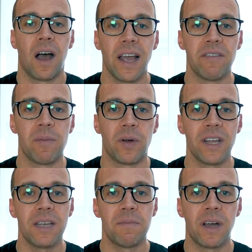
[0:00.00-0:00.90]
Hi
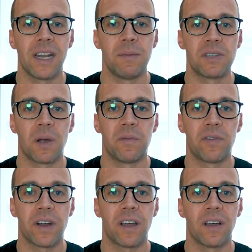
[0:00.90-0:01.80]
everybody, my name's Tom
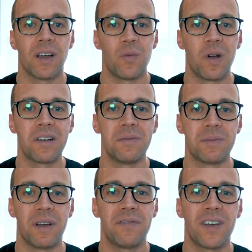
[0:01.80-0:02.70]
Fricker and welcome
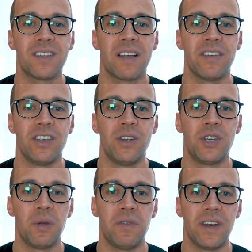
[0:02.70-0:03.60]
to my first ever
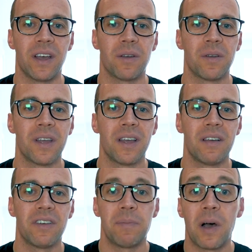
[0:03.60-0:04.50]
YouTube video.
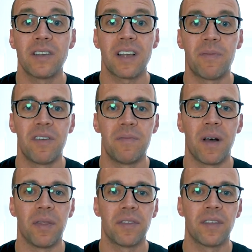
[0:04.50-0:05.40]
For the past couple of
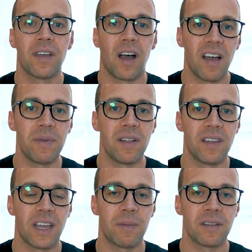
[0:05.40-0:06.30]
months, I've been
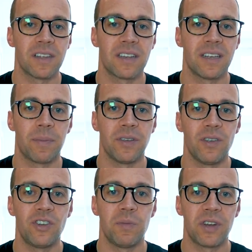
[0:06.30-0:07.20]
thinking about setting up a
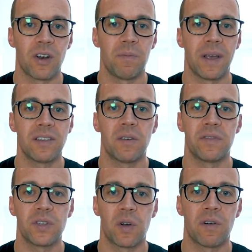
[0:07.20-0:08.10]
YouTube channel based on
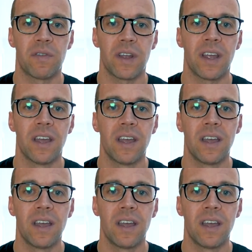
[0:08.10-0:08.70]
photography.